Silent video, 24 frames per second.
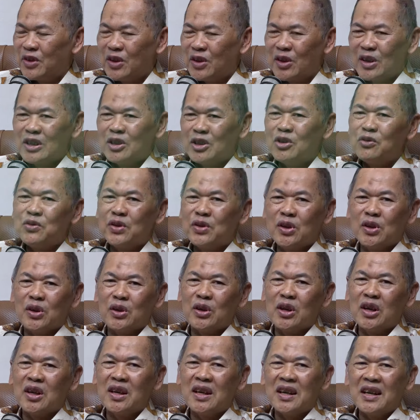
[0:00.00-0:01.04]
fuel, new
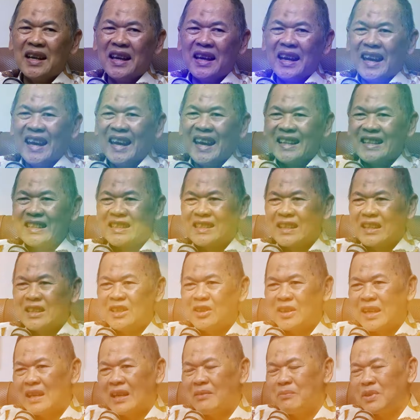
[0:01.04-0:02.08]
fuel. It,
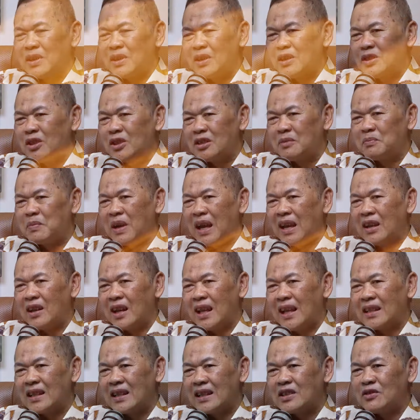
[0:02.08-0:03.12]
you can produce
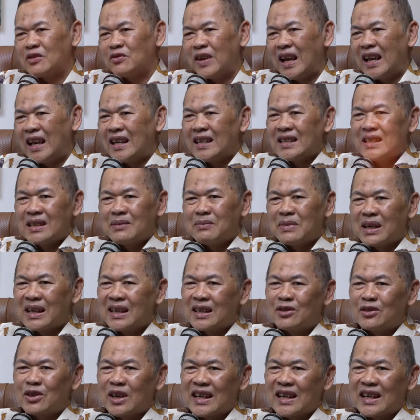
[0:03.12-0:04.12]
BioLite as very similar to